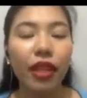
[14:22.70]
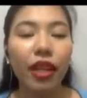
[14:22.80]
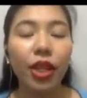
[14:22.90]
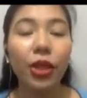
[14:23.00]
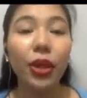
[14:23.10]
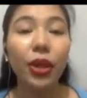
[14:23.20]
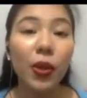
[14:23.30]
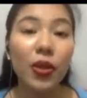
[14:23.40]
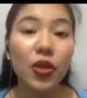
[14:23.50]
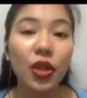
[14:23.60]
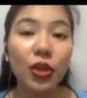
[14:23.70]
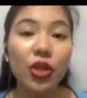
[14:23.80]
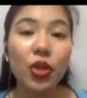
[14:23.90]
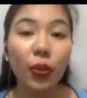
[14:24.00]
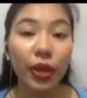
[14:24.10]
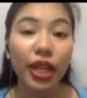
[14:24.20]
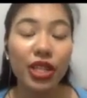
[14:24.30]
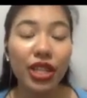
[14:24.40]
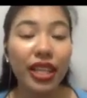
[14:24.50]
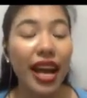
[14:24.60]
You can also use
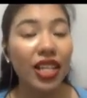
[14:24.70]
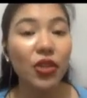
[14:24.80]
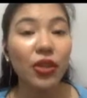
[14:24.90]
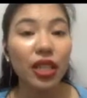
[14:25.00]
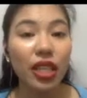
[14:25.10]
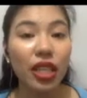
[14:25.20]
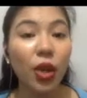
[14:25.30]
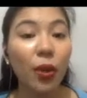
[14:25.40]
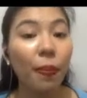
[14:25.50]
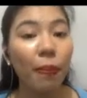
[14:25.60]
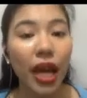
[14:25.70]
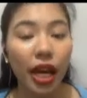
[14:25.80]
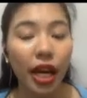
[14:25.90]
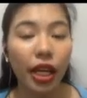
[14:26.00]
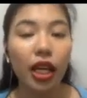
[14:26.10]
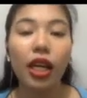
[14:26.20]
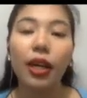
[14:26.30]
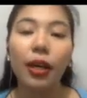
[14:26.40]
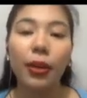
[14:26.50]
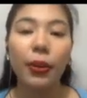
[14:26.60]
words that actually compare,
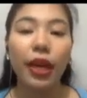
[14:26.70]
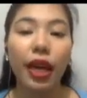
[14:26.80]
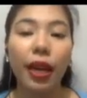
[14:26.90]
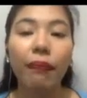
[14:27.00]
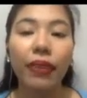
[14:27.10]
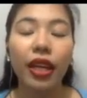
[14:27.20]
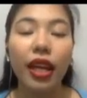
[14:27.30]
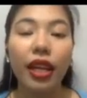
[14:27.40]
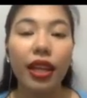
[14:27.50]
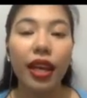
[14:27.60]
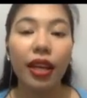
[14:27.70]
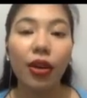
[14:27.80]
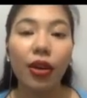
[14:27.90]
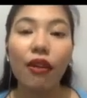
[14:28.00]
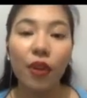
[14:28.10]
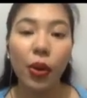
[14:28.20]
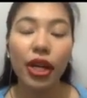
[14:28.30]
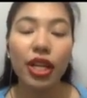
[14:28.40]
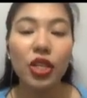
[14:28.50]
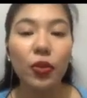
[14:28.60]
okay? And then, of
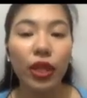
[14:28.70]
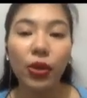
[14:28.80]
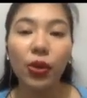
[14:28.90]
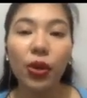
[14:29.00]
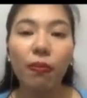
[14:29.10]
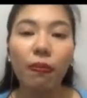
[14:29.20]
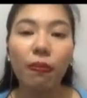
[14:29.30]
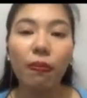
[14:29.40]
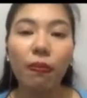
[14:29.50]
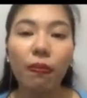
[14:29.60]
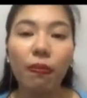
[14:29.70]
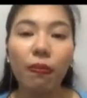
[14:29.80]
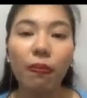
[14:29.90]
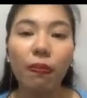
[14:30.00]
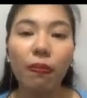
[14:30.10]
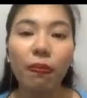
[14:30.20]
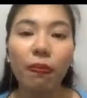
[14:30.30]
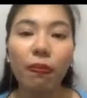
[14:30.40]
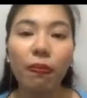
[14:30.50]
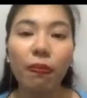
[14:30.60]
course, when you compare, you're not only
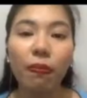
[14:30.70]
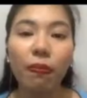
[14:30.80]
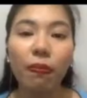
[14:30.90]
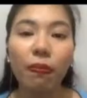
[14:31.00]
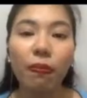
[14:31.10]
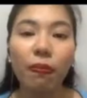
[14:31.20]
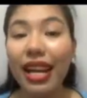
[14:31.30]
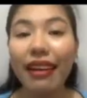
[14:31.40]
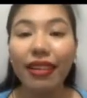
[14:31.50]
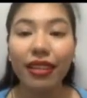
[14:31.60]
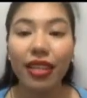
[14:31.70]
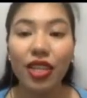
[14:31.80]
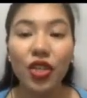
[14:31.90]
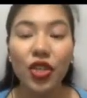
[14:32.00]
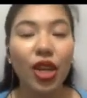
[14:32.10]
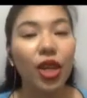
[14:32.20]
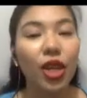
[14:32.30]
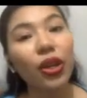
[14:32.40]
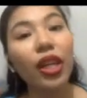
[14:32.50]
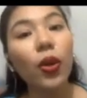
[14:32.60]
giving the similarities,
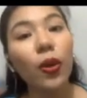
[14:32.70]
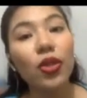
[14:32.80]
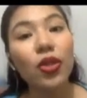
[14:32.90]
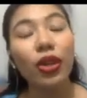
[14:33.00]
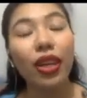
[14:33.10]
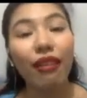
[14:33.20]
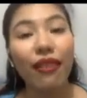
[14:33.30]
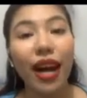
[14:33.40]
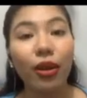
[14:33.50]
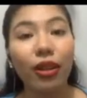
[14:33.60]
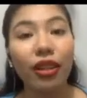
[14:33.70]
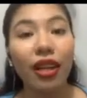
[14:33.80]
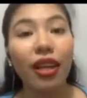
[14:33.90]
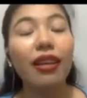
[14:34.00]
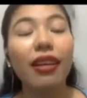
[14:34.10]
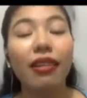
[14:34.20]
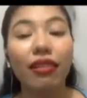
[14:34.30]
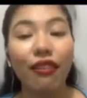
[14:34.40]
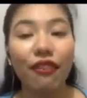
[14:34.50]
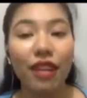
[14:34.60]
you can also give out the
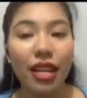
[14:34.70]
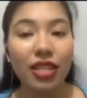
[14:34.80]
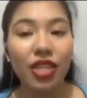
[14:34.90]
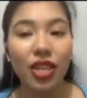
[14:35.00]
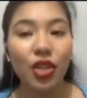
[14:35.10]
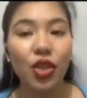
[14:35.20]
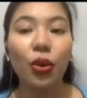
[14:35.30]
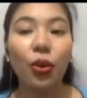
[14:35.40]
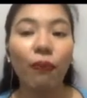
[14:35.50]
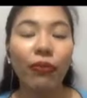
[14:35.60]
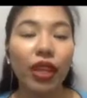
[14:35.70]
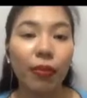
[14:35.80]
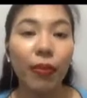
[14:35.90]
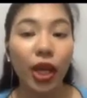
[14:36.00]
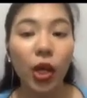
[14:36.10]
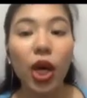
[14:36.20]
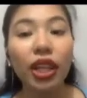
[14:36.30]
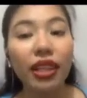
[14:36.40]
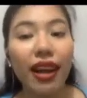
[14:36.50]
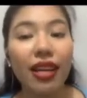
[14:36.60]
differences. So, by
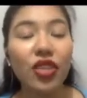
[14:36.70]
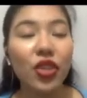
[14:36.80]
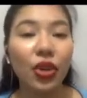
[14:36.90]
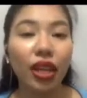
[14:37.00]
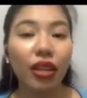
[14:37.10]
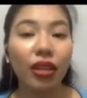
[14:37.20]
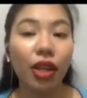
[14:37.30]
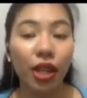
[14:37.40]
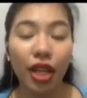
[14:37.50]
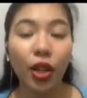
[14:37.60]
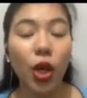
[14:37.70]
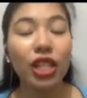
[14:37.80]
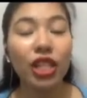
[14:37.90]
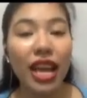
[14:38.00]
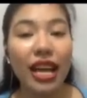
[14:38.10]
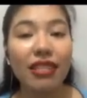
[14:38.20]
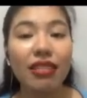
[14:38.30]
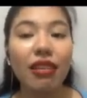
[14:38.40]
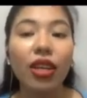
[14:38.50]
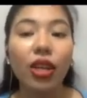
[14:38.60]
contrast, in
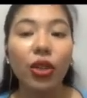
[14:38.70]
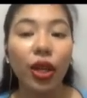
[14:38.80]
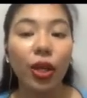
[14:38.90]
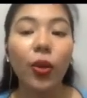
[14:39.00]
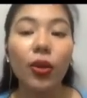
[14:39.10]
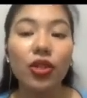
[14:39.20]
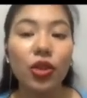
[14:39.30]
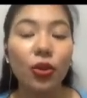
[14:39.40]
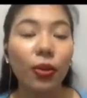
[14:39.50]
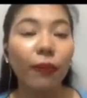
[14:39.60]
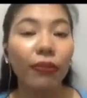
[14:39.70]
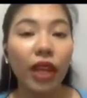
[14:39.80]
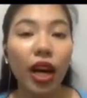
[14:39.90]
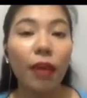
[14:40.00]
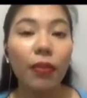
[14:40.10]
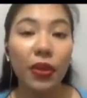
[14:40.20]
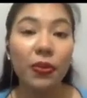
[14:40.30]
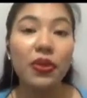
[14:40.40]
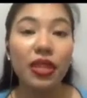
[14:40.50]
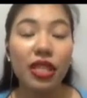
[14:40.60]
contrast, you can also
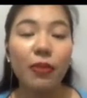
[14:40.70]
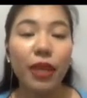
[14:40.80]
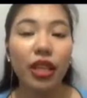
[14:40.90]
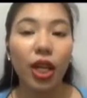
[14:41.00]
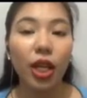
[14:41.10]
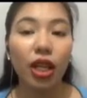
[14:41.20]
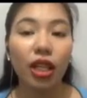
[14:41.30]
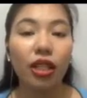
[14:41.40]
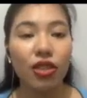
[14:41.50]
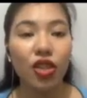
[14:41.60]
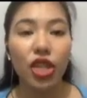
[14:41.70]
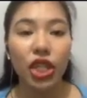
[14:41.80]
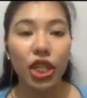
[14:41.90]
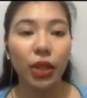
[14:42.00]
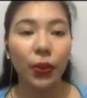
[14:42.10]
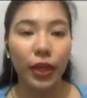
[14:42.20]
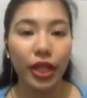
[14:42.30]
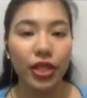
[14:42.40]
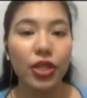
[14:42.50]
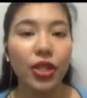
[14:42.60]
use this particular transition
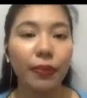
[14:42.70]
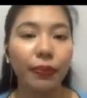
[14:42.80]
words.